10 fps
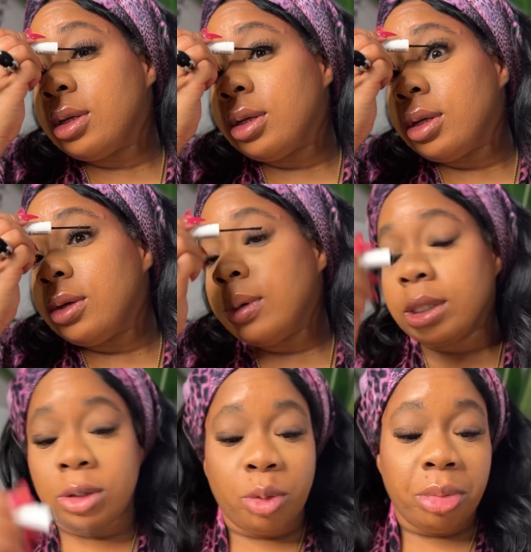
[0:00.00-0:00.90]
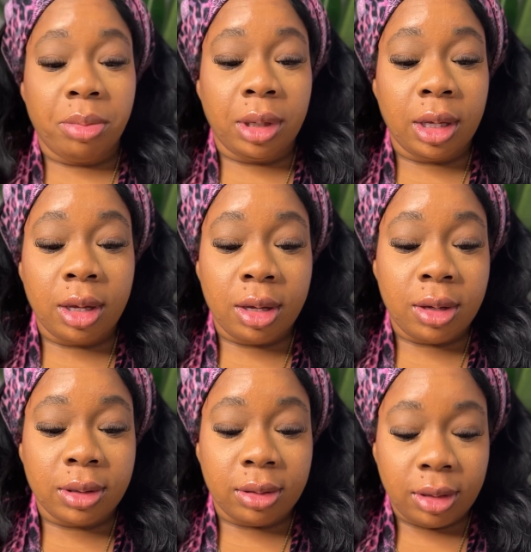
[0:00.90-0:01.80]
It wasn't no
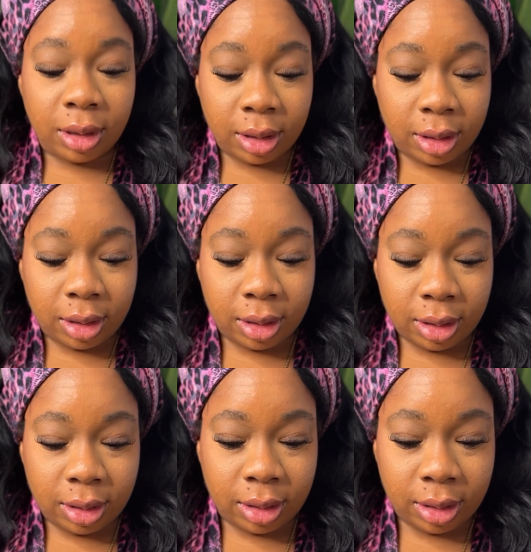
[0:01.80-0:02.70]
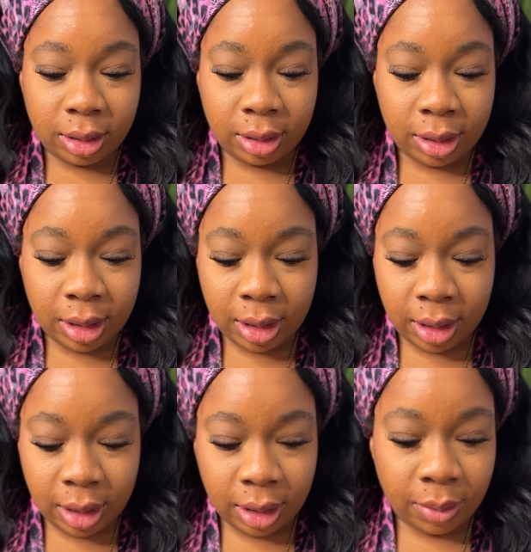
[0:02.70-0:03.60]
BBLs or none of that.
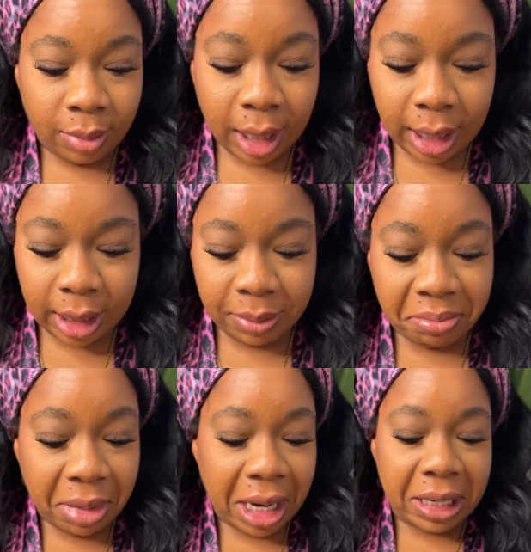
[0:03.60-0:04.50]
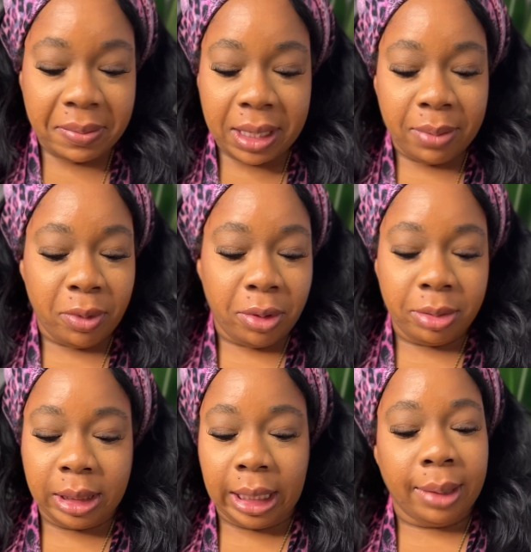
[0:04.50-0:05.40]
Might have been a
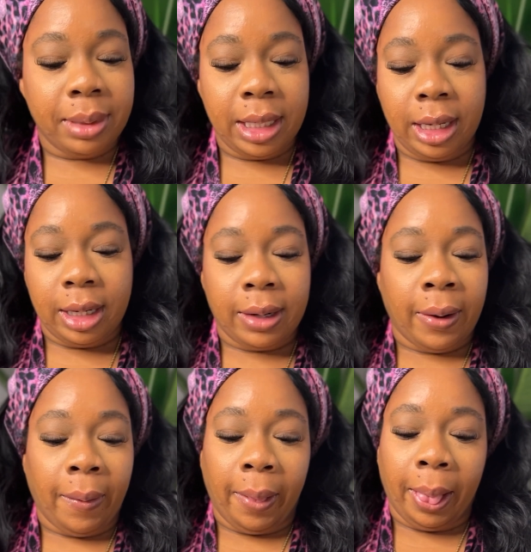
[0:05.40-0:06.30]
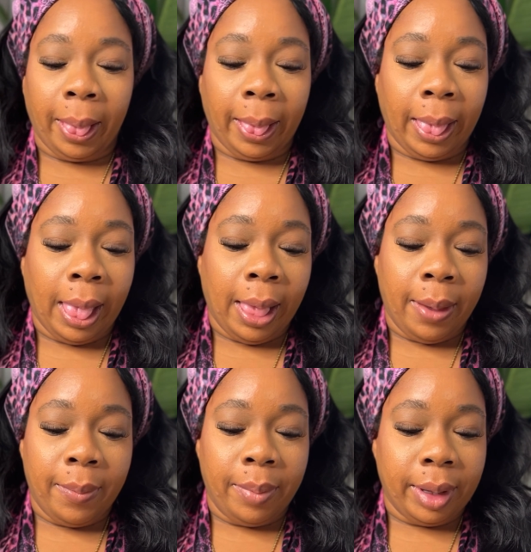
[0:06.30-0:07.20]
boob job in there,
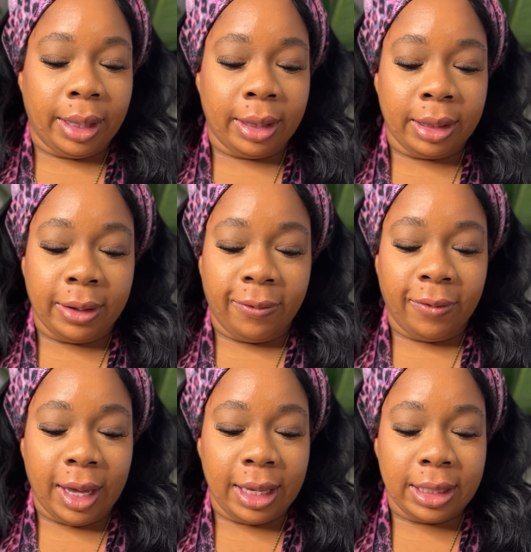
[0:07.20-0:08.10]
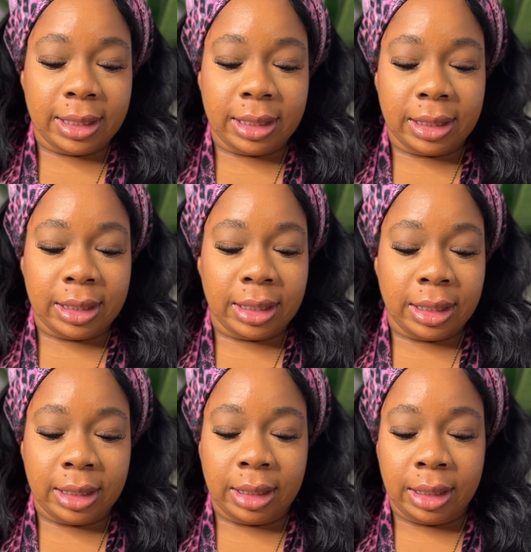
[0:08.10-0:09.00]
but the face,
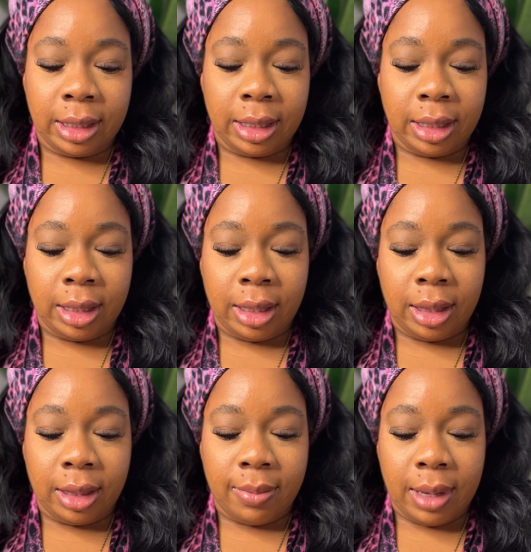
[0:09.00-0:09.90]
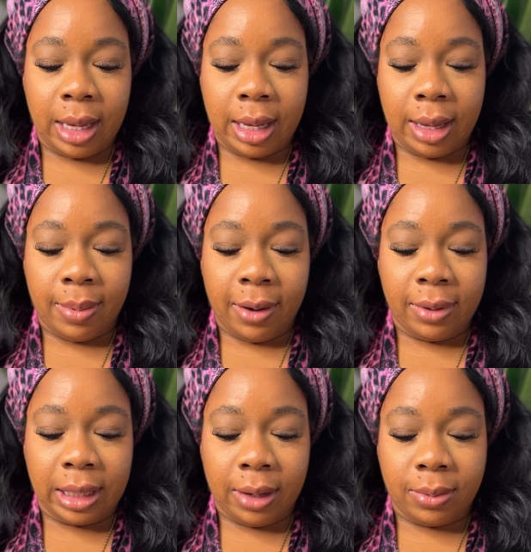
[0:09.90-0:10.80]
the makeup,
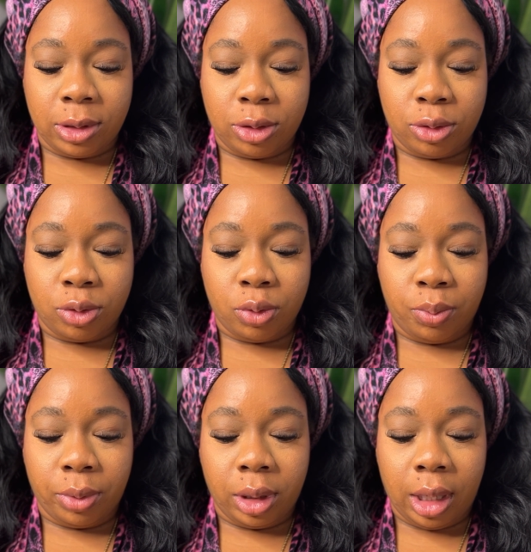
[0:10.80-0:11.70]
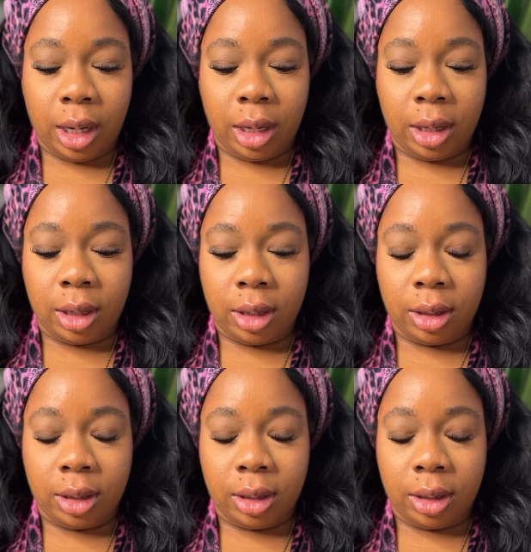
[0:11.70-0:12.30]
everything was super like